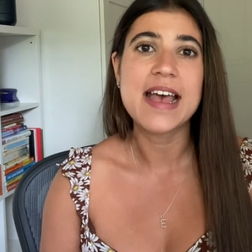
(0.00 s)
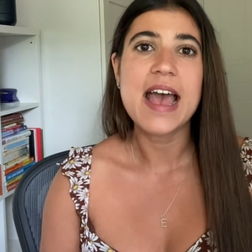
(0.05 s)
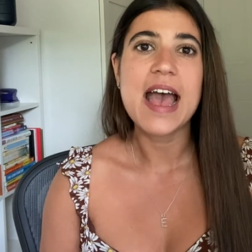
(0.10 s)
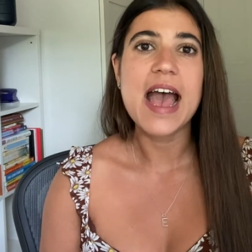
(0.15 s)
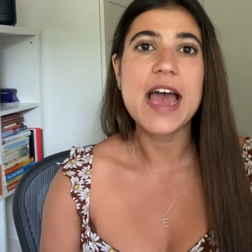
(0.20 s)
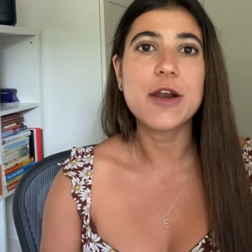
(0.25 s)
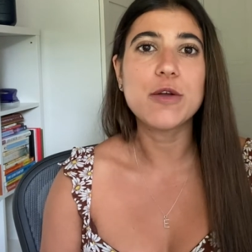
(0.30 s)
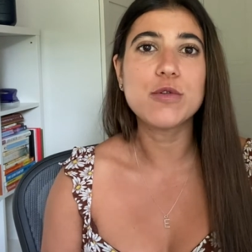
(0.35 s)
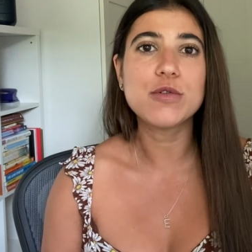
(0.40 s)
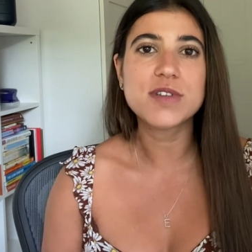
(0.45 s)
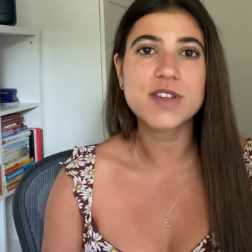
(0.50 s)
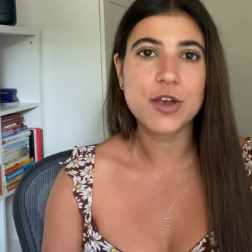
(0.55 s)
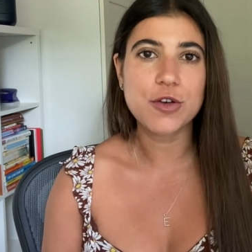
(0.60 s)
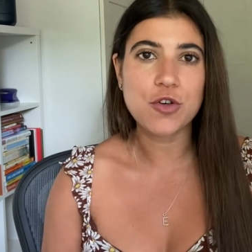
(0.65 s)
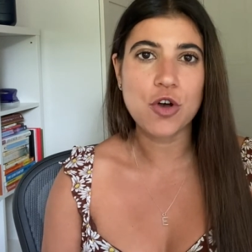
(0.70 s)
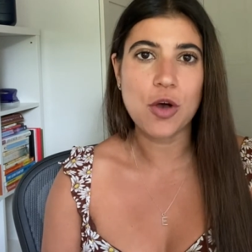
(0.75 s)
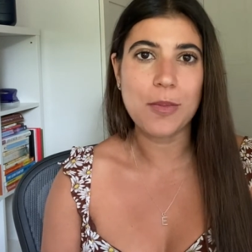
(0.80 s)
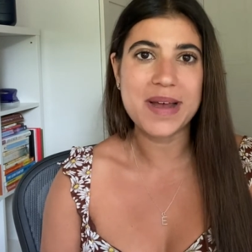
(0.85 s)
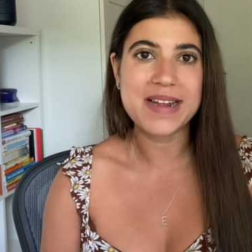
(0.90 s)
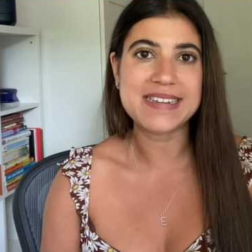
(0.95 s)
and also
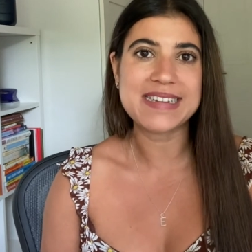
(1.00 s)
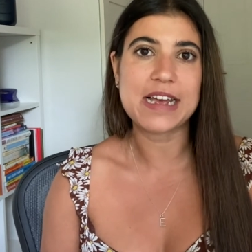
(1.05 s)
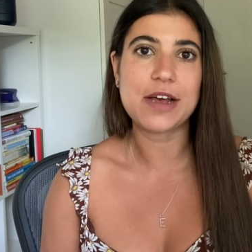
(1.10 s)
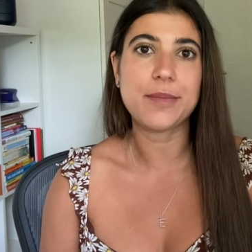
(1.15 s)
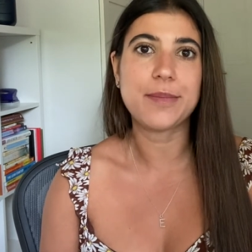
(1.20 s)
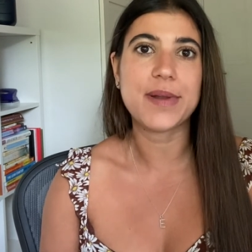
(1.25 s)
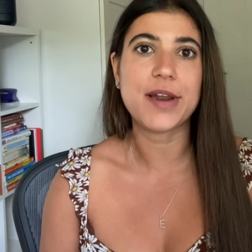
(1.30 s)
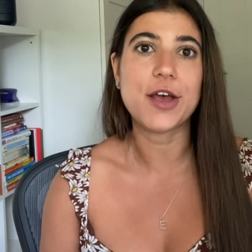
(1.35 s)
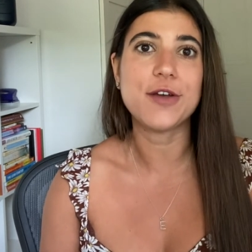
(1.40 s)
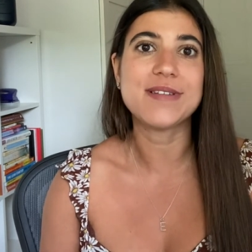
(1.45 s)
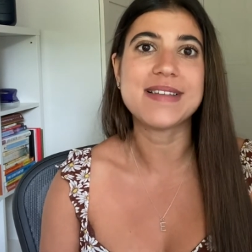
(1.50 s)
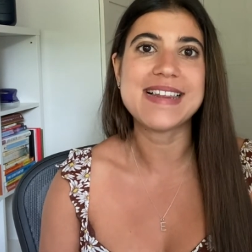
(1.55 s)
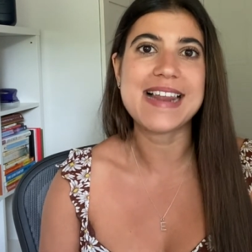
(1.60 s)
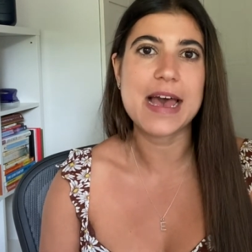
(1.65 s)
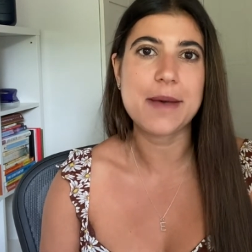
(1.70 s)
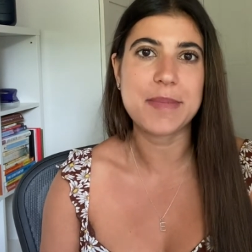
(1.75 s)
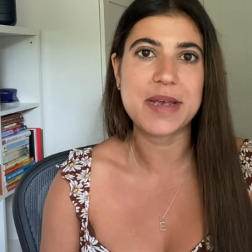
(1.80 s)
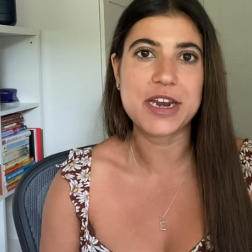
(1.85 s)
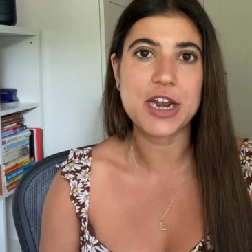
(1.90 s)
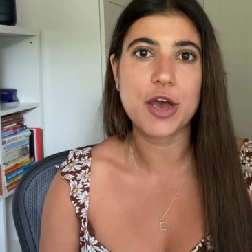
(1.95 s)
comment down below to
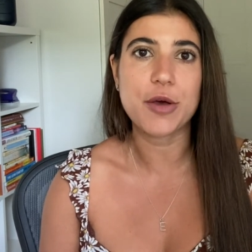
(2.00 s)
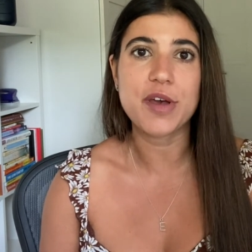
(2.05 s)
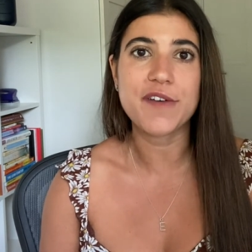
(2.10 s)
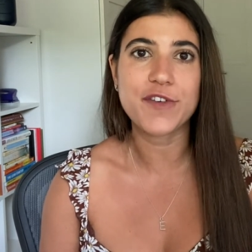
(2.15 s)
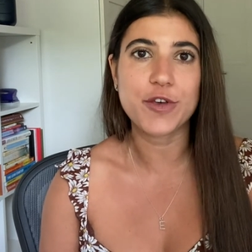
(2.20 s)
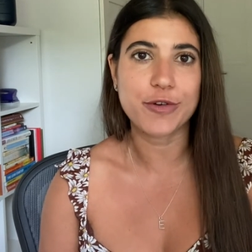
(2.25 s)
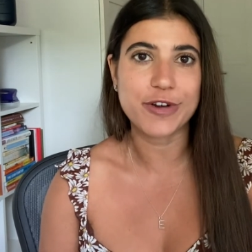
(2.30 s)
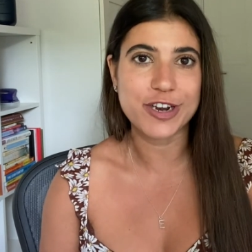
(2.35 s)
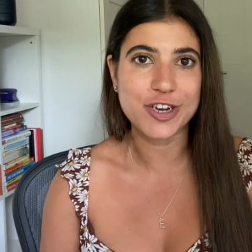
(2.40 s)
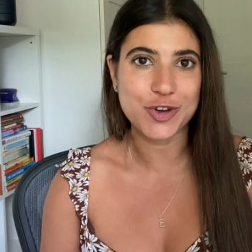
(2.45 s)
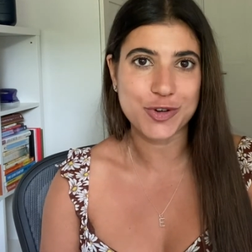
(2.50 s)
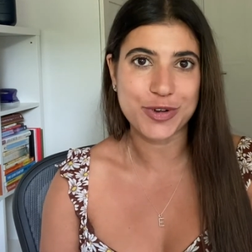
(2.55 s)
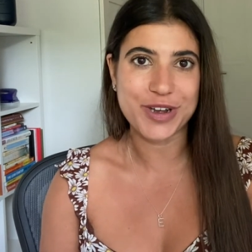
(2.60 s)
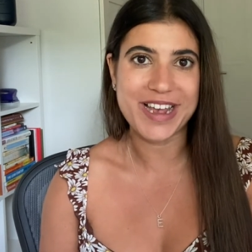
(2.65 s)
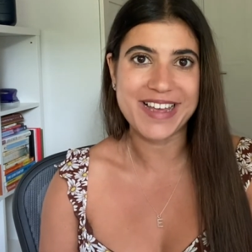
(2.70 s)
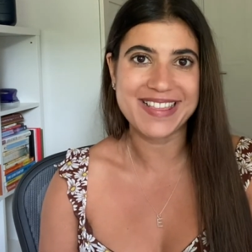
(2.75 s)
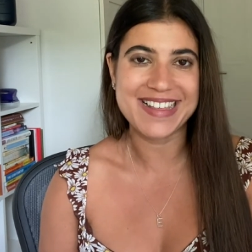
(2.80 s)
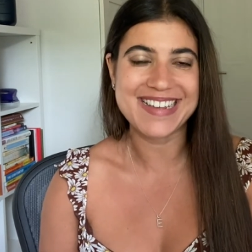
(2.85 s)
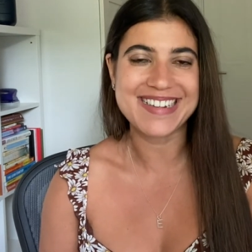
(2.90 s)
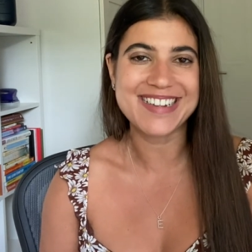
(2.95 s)
let me know if you're
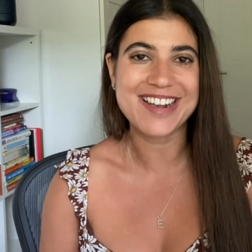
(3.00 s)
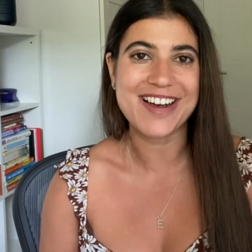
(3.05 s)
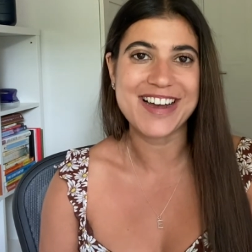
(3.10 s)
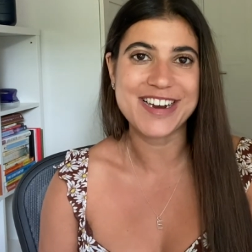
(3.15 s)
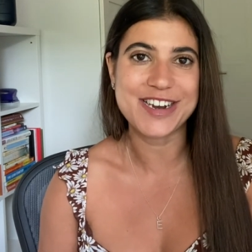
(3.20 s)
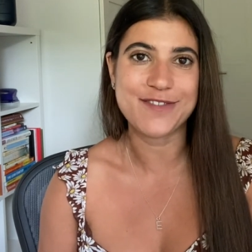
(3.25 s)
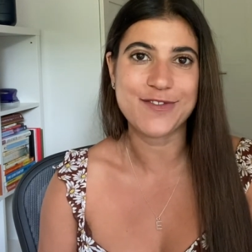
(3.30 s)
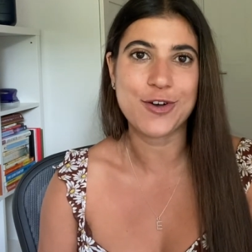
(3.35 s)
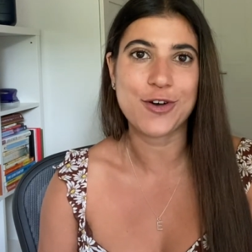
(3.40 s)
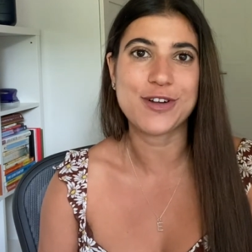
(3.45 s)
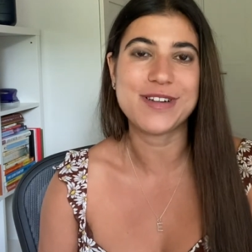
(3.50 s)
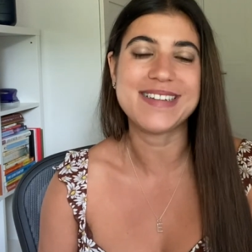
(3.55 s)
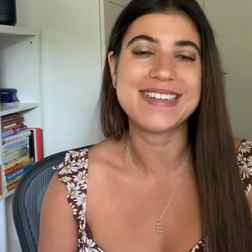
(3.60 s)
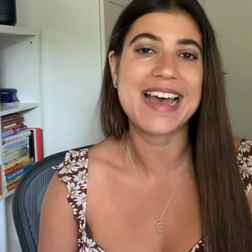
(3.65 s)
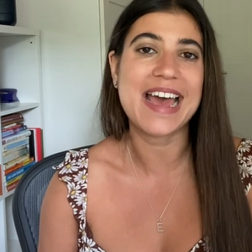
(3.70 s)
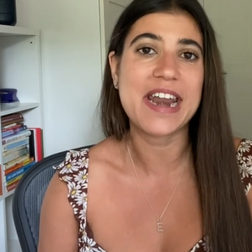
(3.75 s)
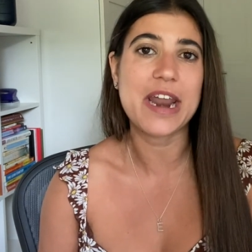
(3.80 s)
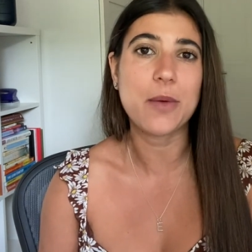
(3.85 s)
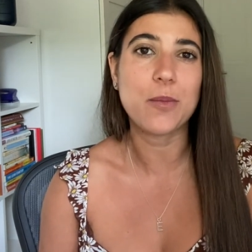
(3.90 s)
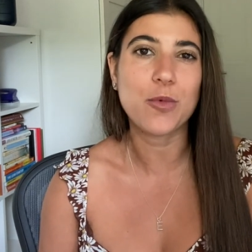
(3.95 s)
enjoying this kind of
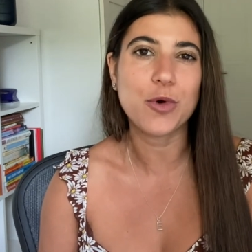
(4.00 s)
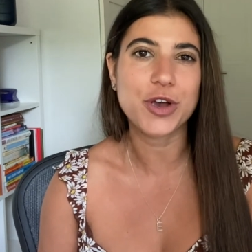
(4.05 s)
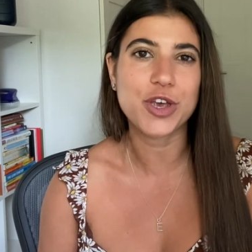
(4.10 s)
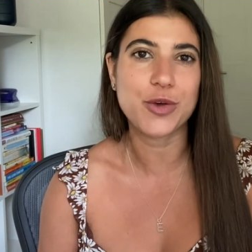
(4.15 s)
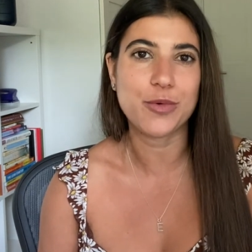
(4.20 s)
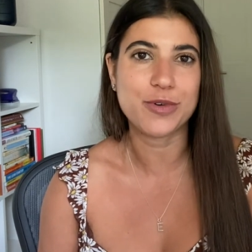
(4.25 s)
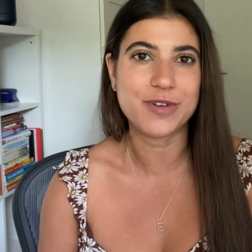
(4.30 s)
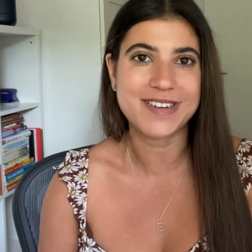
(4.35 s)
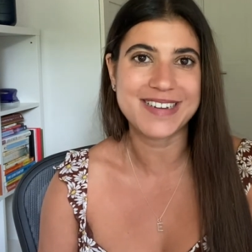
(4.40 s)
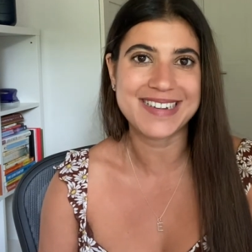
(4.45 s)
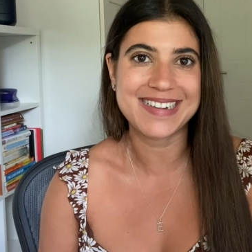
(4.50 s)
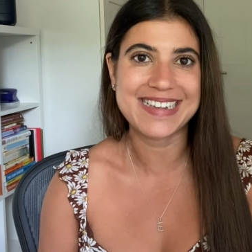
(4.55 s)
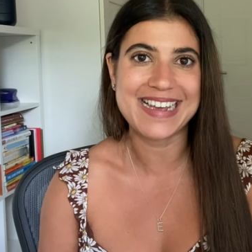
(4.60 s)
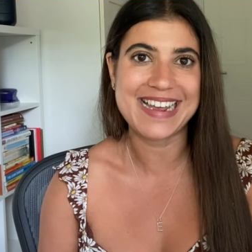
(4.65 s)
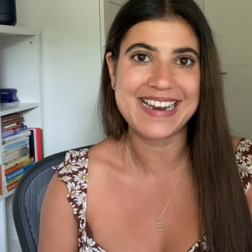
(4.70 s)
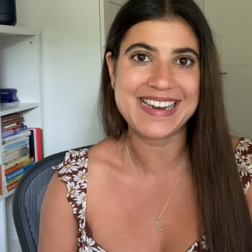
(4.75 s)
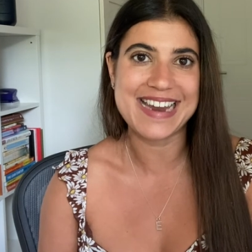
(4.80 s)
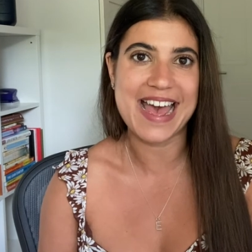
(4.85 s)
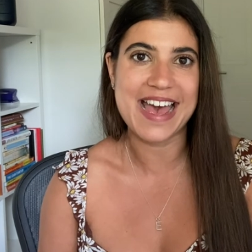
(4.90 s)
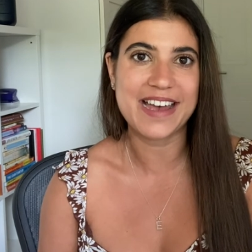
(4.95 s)
content and what you want to see
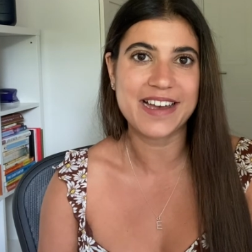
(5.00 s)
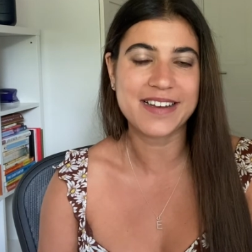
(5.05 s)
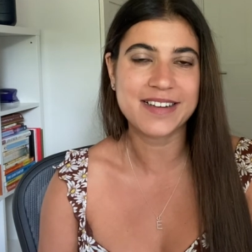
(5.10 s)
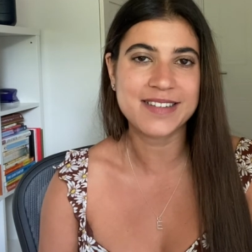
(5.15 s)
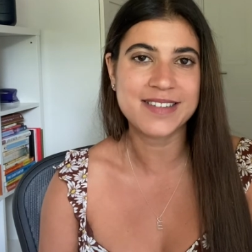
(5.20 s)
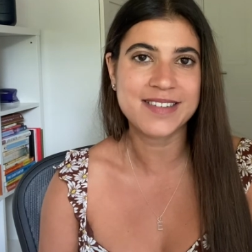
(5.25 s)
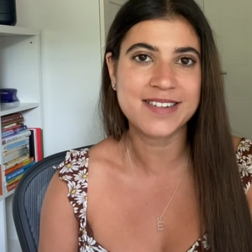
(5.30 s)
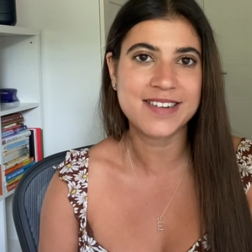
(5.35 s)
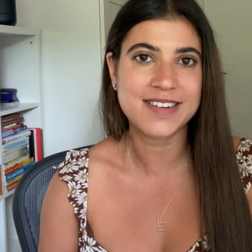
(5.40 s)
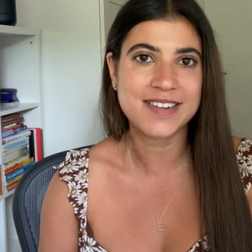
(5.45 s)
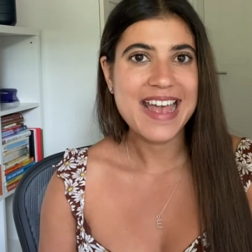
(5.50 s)
next.